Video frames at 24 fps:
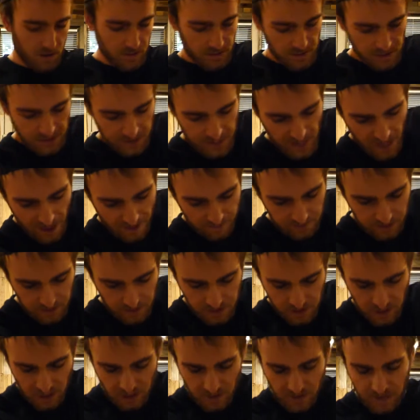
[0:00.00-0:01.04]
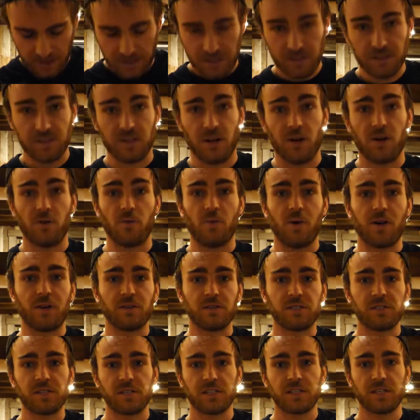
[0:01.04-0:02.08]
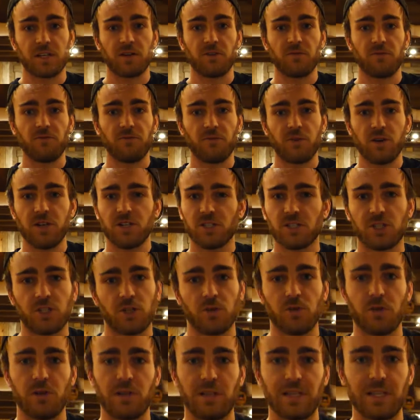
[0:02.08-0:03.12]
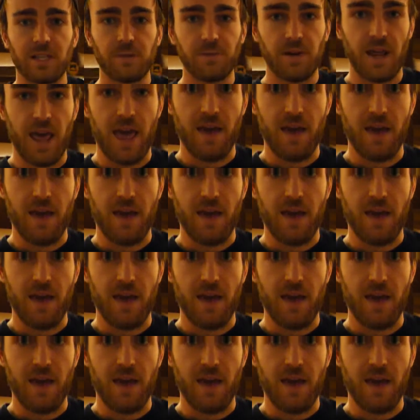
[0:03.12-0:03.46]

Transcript: Savage. This is our 106 underfoot, just doing a little bit of